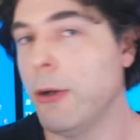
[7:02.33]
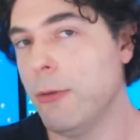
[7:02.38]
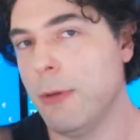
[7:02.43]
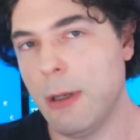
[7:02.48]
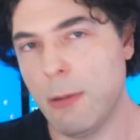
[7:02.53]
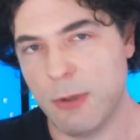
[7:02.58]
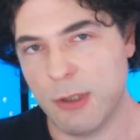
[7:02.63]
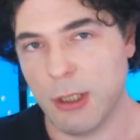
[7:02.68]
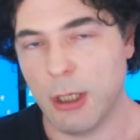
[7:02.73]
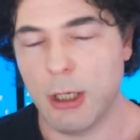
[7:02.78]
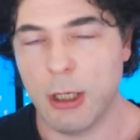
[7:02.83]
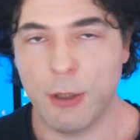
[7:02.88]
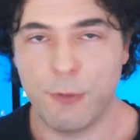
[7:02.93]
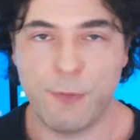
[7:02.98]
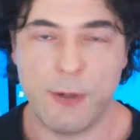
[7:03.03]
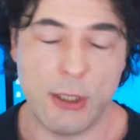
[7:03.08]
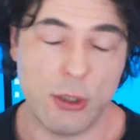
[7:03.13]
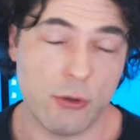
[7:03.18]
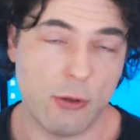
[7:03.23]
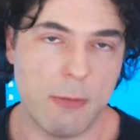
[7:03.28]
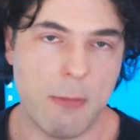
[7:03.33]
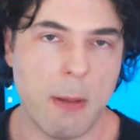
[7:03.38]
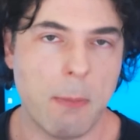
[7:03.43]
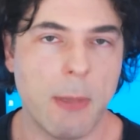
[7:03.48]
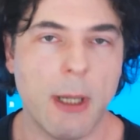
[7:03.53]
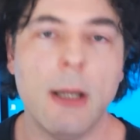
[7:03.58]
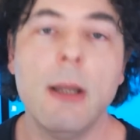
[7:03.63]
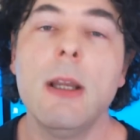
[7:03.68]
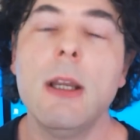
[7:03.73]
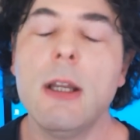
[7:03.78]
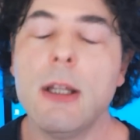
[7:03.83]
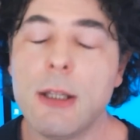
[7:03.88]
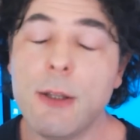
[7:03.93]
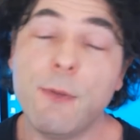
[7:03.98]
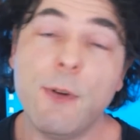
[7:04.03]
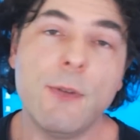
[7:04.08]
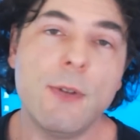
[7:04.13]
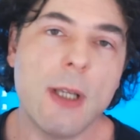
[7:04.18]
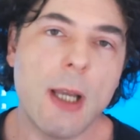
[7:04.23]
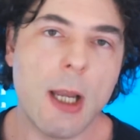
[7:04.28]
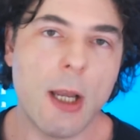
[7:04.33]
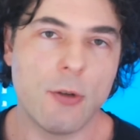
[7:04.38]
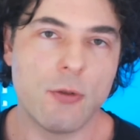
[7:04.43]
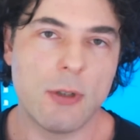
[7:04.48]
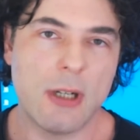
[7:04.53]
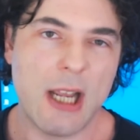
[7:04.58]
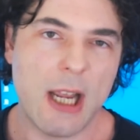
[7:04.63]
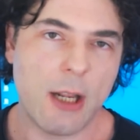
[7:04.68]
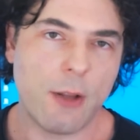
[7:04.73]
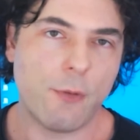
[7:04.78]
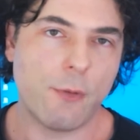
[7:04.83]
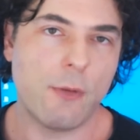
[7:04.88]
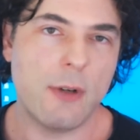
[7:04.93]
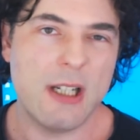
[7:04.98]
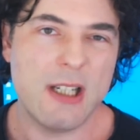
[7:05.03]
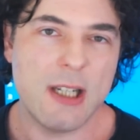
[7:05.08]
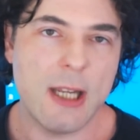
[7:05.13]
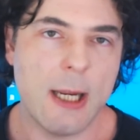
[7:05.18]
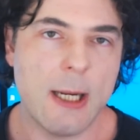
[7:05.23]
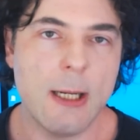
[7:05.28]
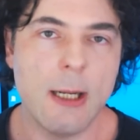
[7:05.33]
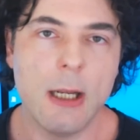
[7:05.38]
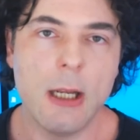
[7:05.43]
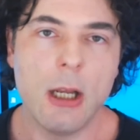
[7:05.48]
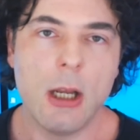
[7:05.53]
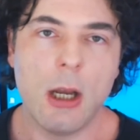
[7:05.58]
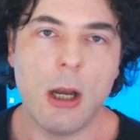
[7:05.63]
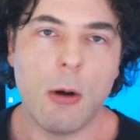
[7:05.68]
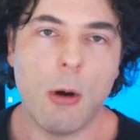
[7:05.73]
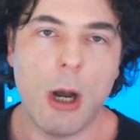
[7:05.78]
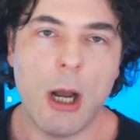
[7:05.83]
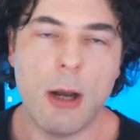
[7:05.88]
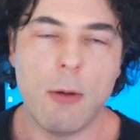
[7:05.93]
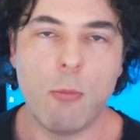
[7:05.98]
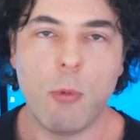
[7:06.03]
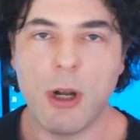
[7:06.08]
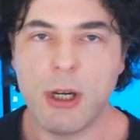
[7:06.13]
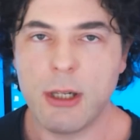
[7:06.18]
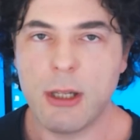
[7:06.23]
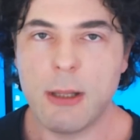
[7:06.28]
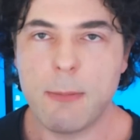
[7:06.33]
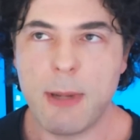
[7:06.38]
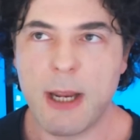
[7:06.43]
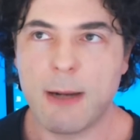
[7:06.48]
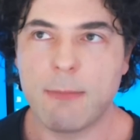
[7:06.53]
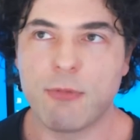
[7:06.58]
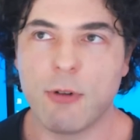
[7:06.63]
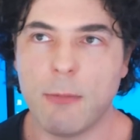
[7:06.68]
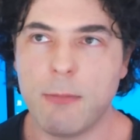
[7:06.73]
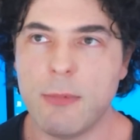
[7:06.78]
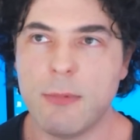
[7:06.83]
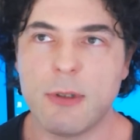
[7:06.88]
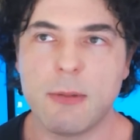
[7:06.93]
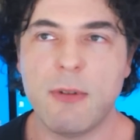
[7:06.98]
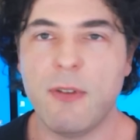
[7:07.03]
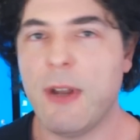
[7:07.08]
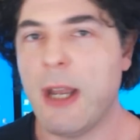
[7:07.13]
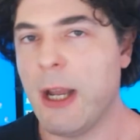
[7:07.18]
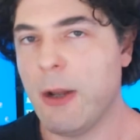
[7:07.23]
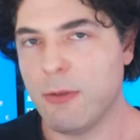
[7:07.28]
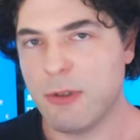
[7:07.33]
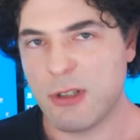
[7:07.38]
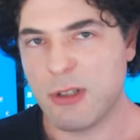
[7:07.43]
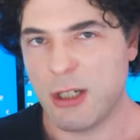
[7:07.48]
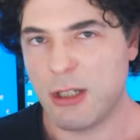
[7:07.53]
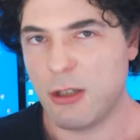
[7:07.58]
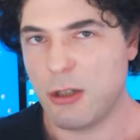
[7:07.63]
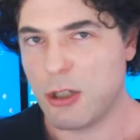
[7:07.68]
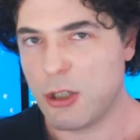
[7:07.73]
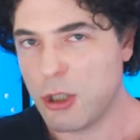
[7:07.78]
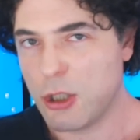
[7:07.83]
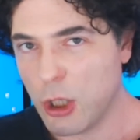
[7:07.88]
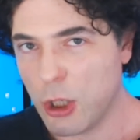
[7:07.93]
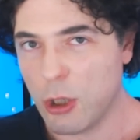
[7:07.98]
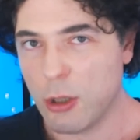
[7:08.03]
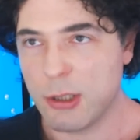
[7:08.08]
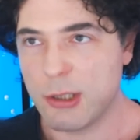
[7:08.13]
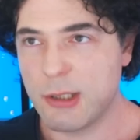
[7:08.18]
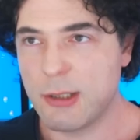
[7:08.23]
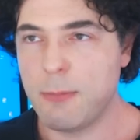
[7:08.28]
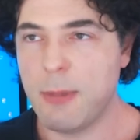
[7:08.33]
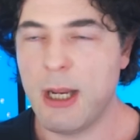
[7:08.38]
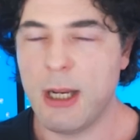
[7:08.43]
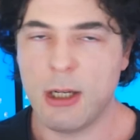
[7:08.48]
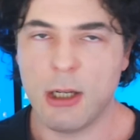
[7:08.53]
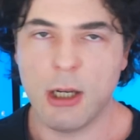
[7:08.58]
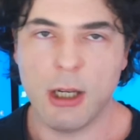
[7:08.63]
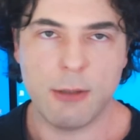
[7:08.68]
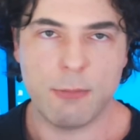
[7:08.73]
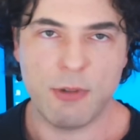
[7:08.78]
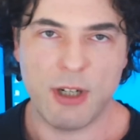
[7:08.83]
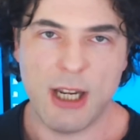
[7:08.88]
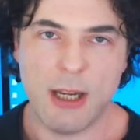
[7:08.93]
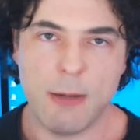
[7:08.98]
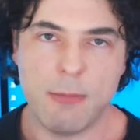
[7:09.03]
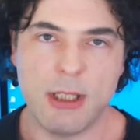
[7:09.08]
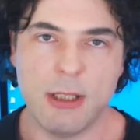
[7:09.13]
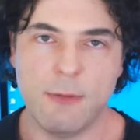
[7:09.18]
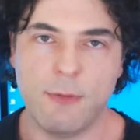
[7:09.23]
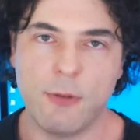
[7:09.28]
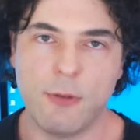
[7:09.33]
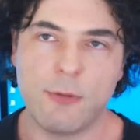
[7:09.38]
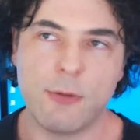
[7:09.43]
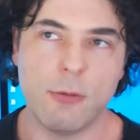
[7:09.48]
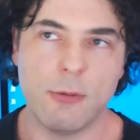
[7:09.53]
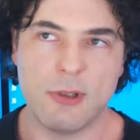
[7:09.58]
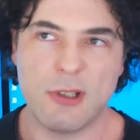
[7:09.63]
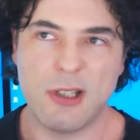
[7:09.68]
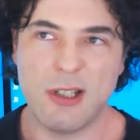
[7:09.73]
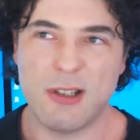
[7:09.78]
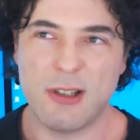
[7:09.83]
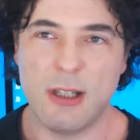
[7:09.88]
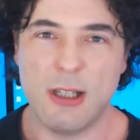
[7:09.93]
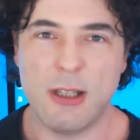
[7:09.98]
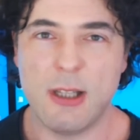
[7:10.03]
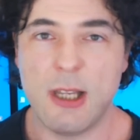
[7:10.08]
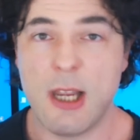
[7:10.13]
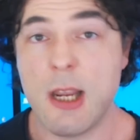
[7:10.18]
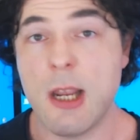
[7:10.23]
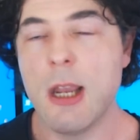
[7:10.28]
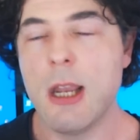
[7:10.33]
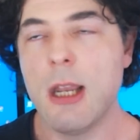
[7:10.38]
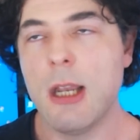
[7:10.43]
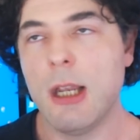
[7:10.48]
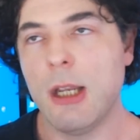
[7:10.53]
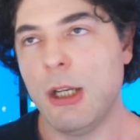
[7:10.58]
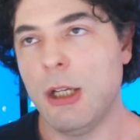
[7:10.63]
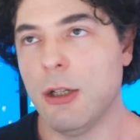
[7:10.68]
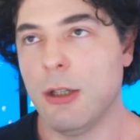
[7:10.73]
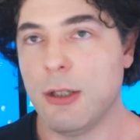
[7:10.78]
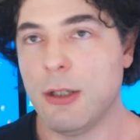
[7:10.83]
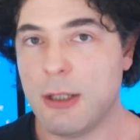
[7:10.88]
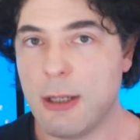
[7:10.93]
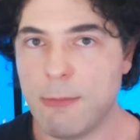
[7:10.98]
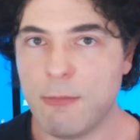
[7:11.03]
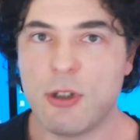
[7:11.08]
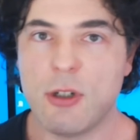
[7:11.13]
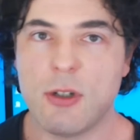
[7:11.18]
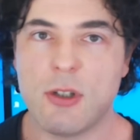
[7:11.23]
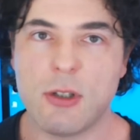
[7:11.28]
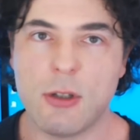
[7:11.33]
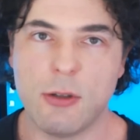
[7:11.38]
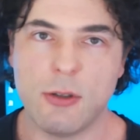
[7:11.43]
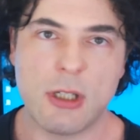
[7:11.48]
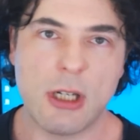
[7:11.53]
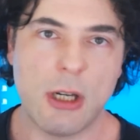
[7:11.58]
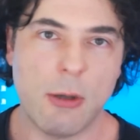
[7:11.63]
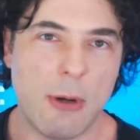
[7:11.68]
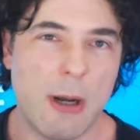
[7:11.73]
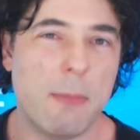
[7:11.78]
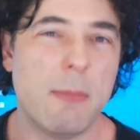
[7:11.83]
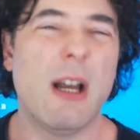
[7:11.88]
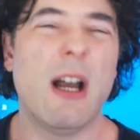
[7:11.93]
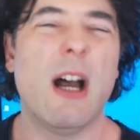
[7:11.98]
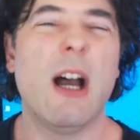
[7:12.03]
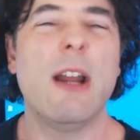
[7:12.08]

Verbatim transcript: It was a hard thing to remember. The 5800X3D, uh, one of the big problems with it, outside of the cost being kind of prohibitive, of course, is that the you know the temperatures start to go up.